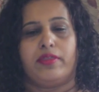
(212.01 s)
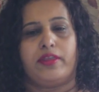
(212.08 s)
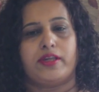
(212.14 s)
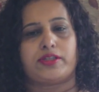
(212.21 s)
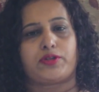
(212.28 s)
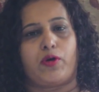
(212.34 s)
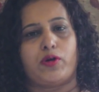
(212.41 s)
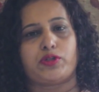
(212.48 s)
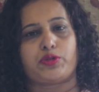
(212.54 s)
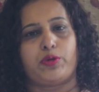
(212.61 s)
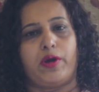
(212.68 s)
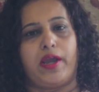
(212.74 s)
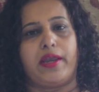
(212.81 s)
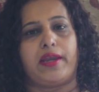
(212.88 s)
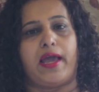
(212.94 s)
This
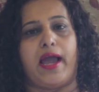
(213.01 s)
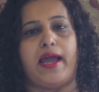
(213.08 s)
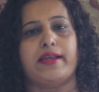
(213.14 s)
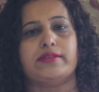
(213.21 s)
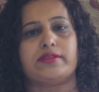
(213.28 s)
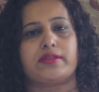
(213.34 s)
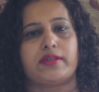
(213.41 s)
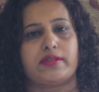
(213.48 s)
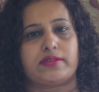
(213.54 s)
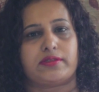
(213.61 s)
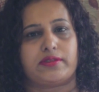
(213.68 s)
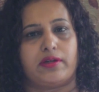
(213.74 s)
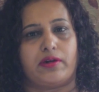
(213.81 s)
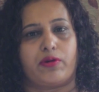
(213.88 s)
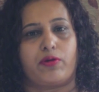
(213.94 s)
also
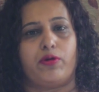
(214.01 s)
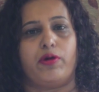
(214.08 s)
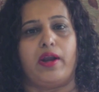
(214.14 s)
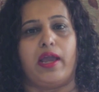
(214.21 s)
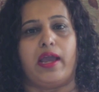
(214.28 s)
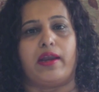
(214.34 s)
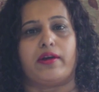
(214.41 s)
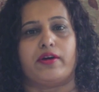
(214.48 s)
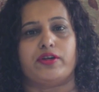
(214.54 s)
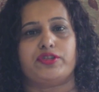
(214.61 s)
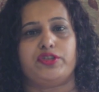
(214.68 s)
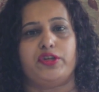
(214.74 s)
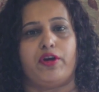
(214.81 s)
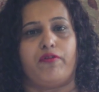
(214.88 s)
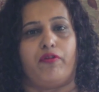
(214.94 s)
enhances the good
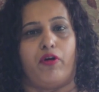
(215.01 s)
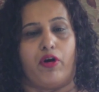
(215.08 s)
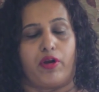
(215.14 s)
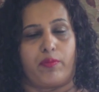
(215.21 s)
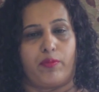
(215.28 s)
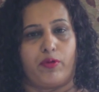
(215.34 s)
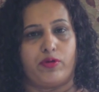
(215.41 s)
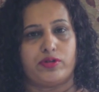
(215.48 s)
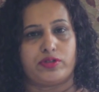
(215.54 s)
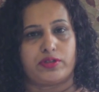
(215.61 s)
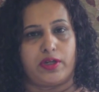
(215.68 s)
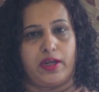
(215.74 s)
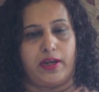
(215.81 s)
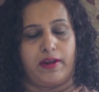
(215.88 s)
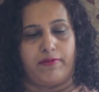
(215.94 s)
energy of
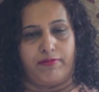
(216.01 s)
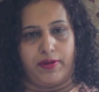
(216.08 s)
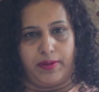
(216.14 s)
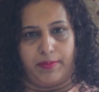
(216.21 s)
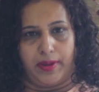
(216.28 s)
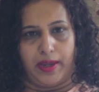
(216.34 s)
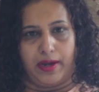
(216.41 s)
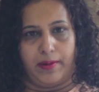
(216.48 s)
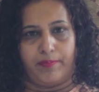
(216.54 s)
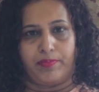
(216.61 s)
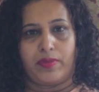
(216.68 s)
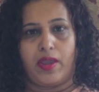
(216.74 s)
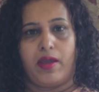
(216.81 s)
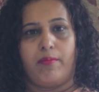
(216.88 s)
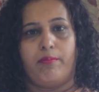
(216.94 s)
hormones in a female,
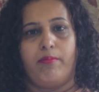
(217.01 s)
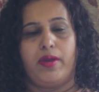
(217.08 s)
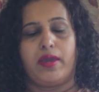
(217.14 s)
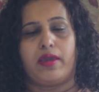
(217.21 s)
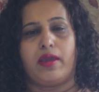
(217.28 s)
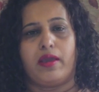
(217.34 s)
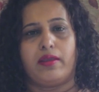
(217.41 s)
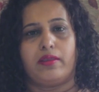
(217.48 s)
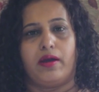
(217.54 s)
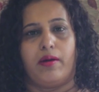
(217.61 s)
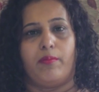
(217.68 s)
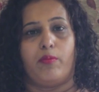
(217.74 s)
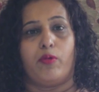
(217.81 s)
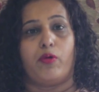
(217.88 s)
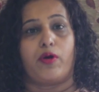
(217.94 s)
making
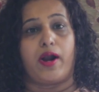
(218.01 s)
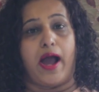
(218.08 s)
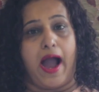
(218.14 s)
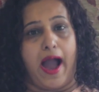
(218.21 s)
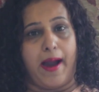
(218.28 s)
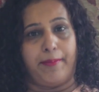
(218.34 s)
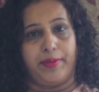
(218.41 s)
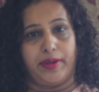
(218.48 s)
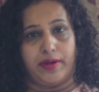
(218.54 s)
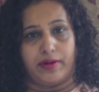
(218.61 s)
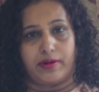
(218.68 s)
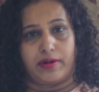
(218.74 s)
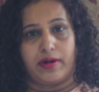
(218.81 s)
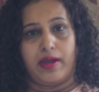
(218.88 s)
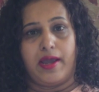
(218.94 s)
them more
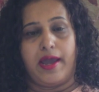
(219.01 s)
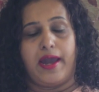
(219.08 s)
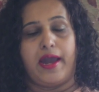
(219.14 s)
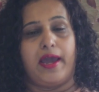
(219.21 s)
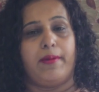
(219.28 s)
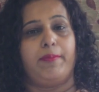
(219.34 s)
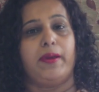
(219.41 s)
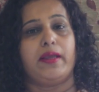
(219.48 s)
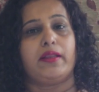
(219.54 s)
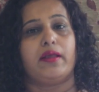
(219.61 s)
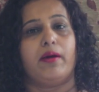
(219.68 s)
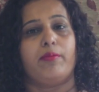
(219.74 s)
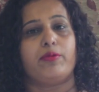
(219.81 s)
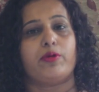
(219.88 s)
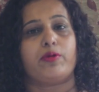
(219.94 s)
happier, helping
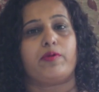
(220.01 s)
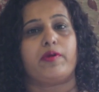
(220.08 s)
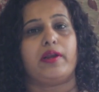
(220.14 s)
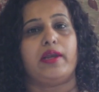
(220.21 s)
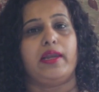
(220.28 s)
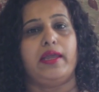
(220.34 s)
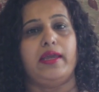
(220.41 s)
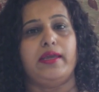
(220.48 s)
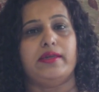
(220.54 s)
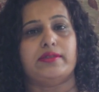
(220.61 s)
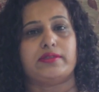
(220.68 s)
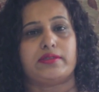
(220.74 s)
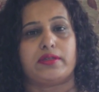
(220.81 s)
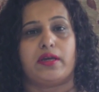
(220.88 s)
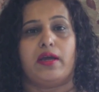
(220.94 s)
them to
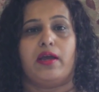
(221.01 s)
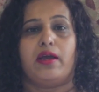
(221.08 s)
release